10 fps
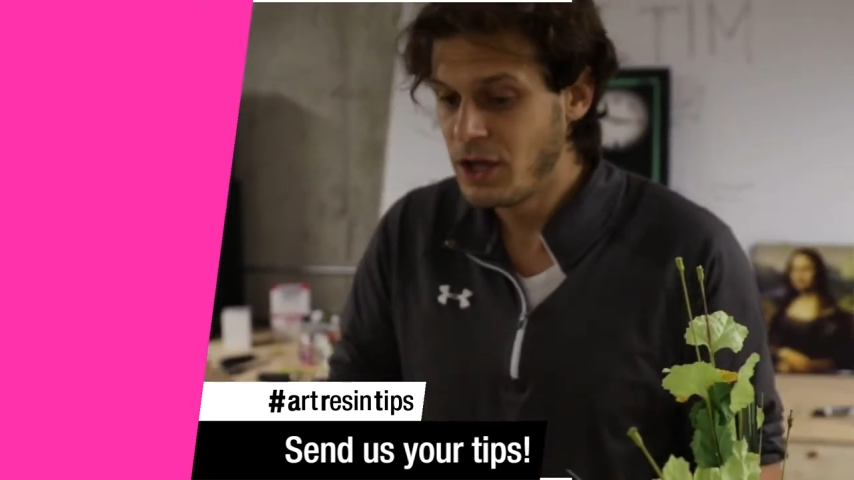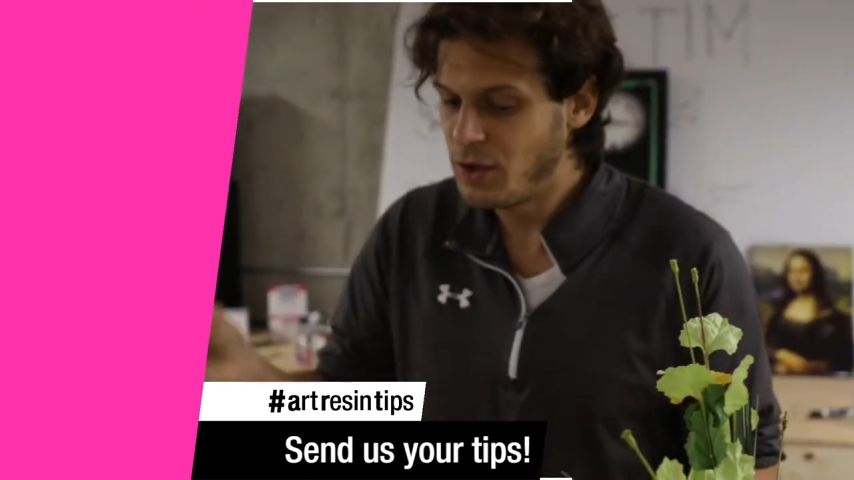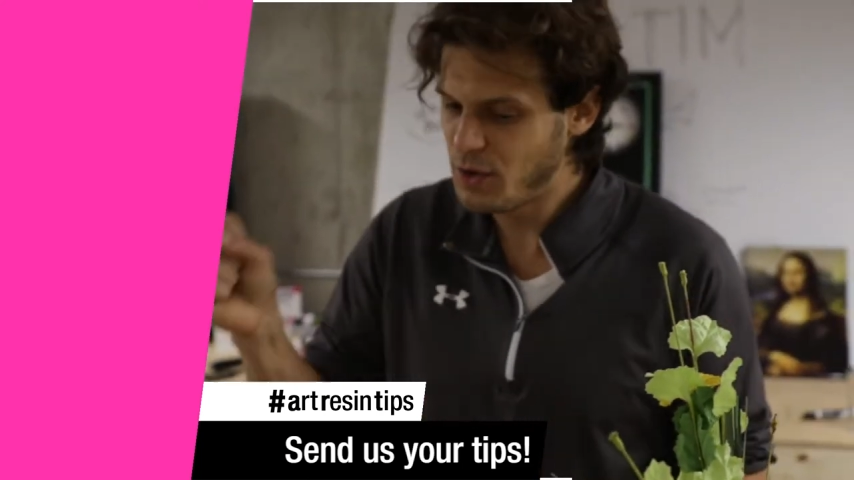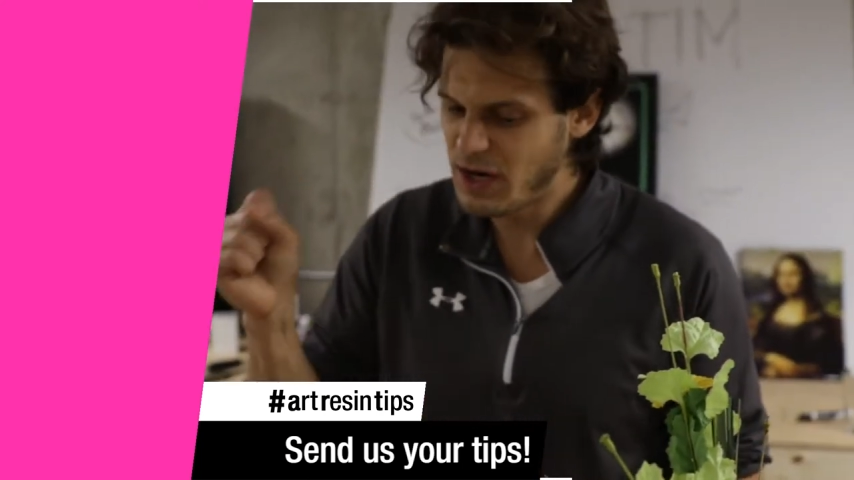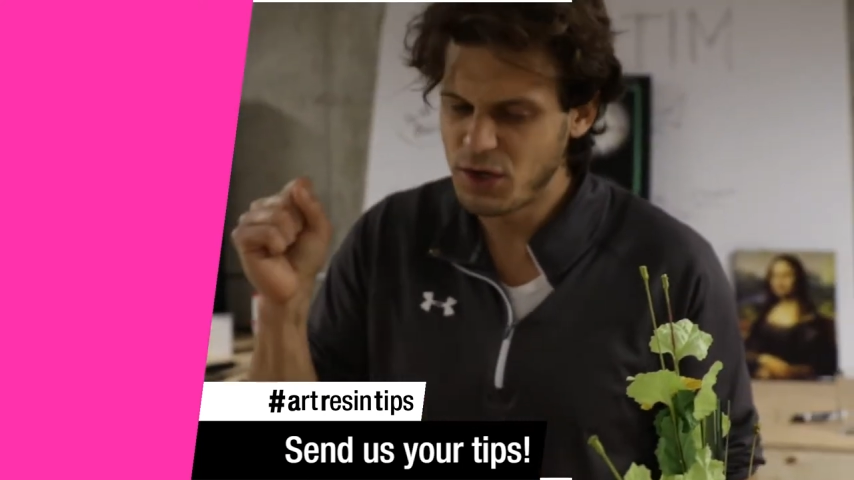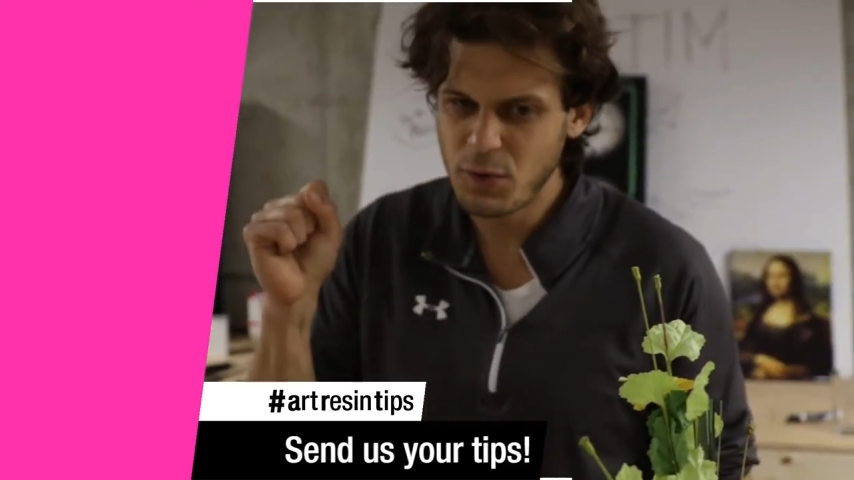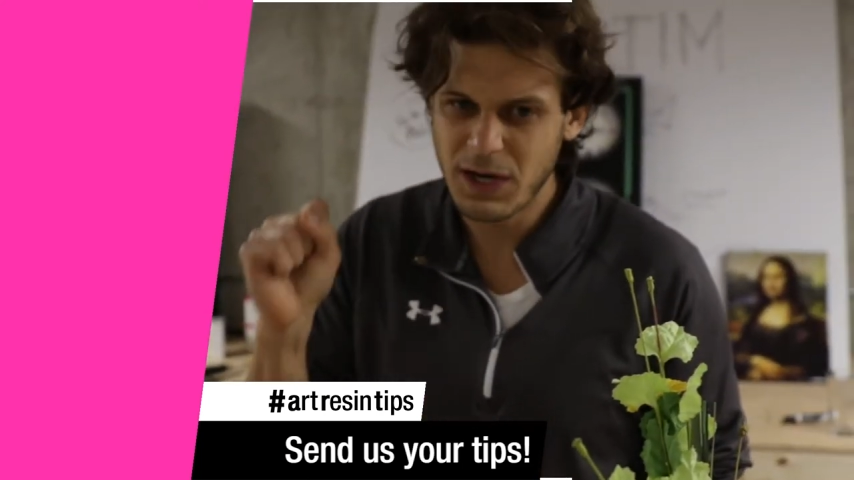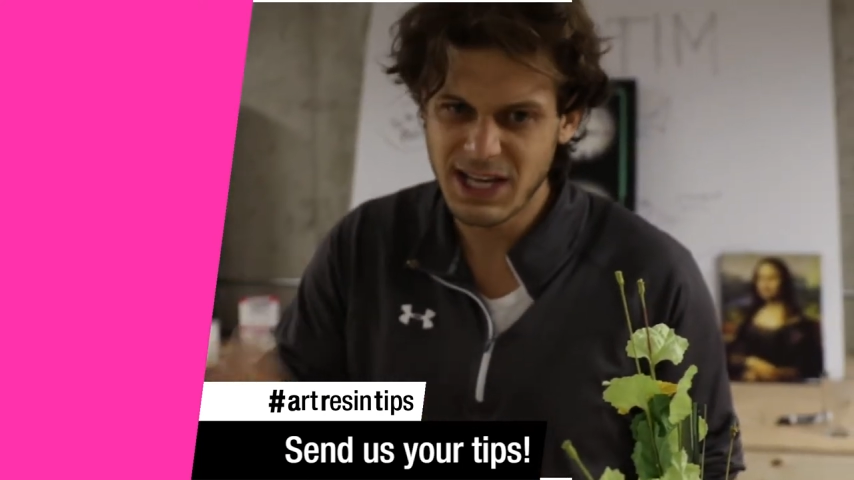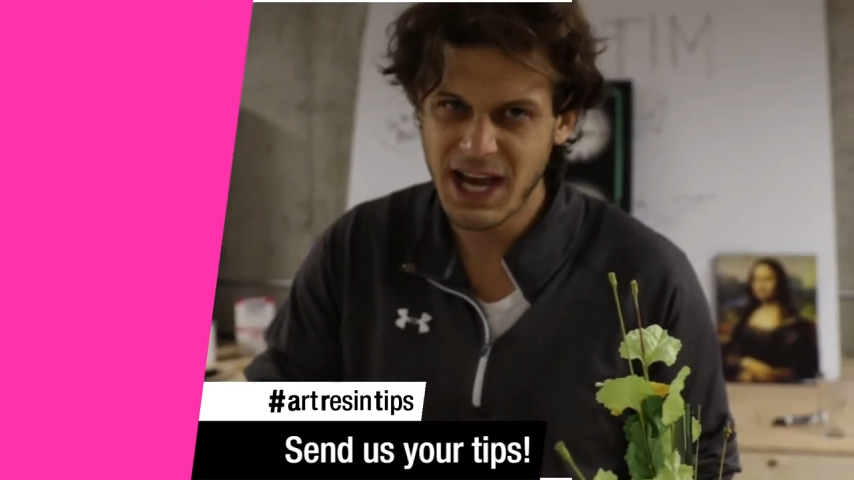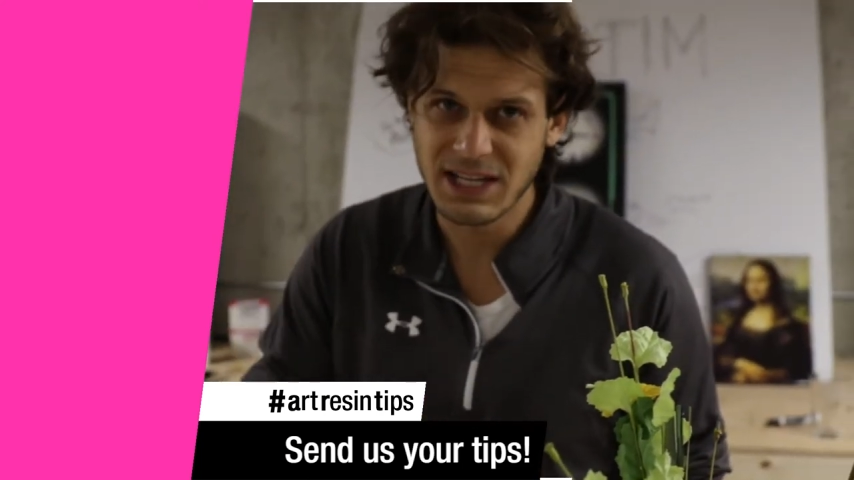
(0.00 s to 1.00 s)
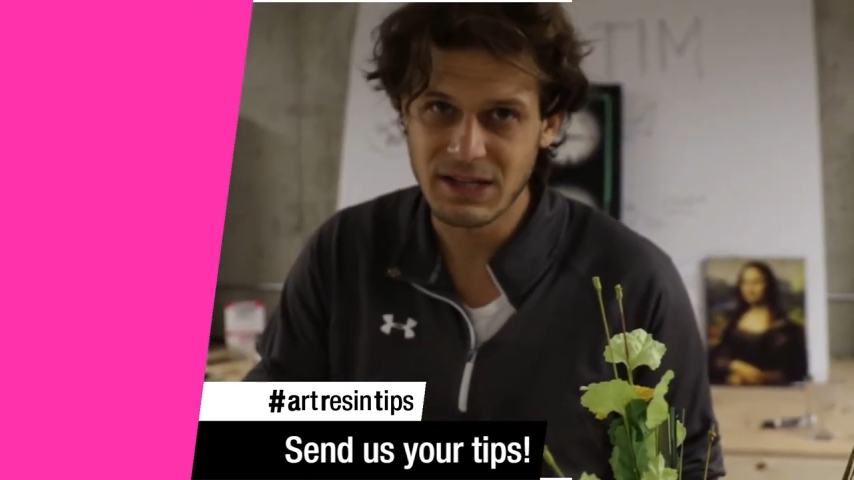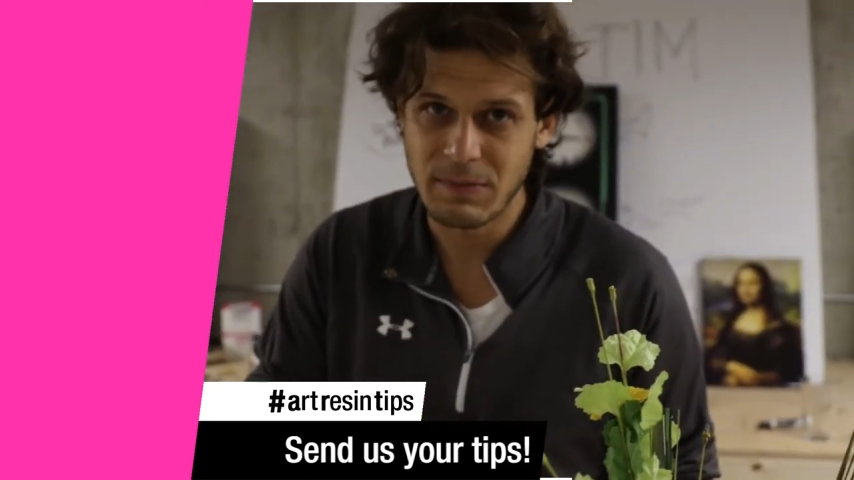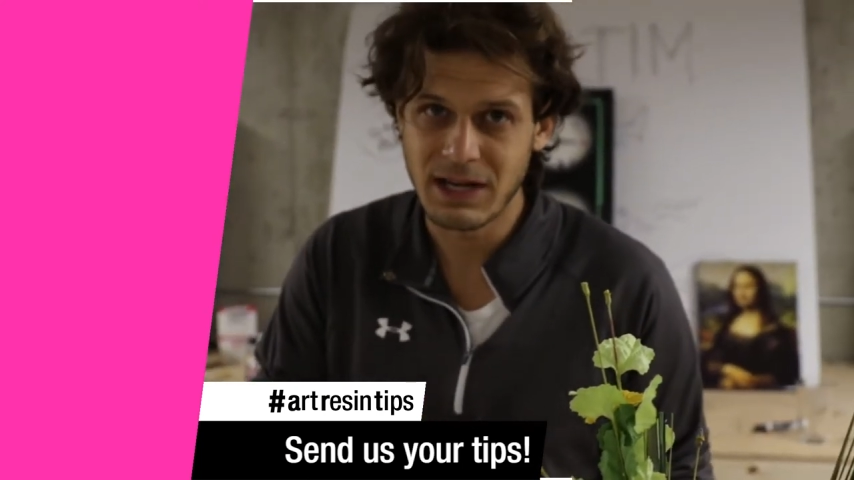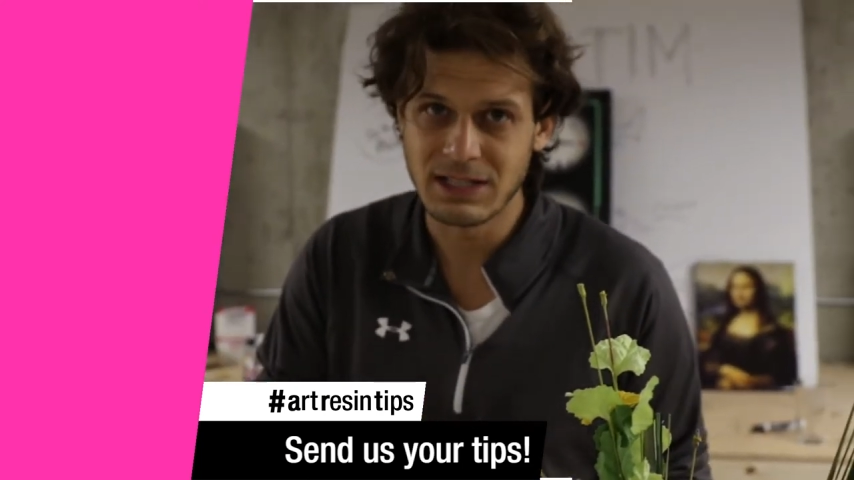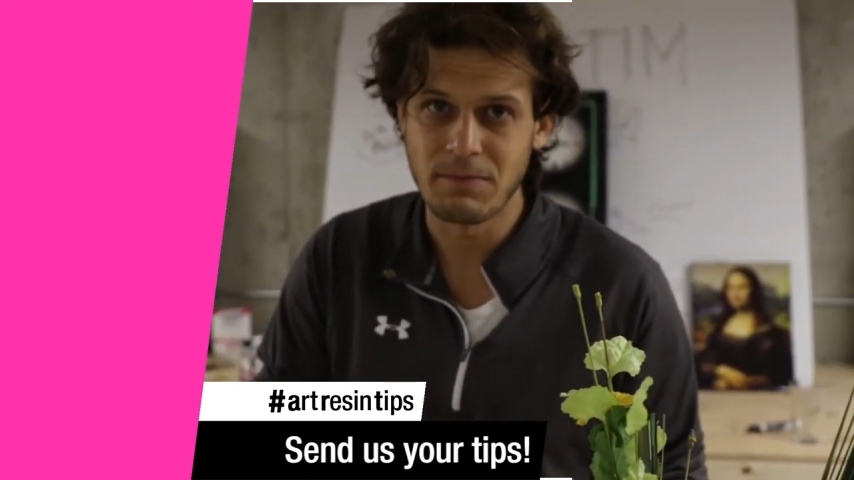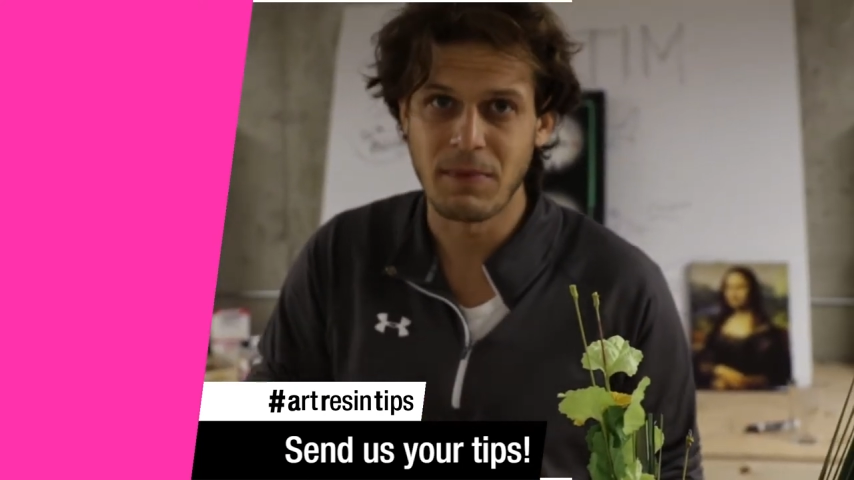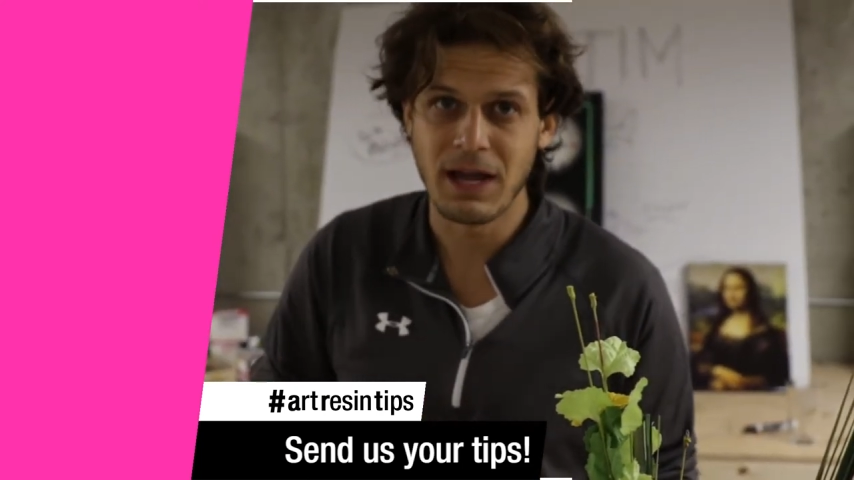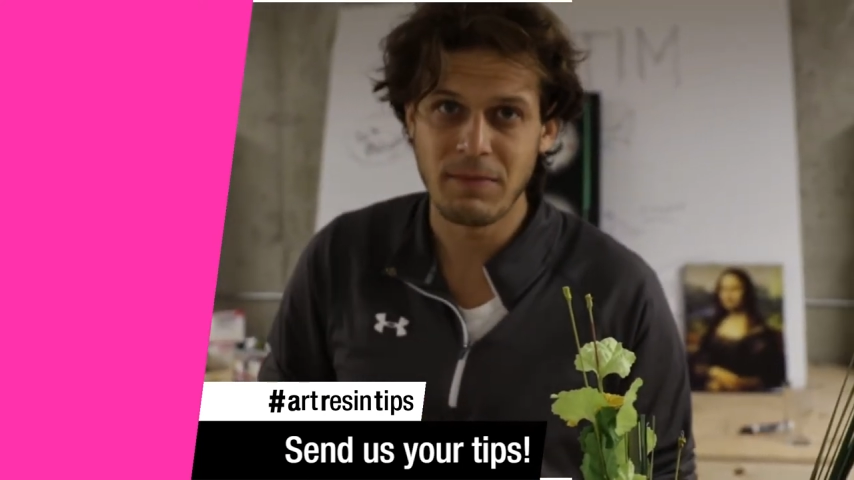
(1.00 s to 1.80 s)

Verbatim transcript: You do a test because it might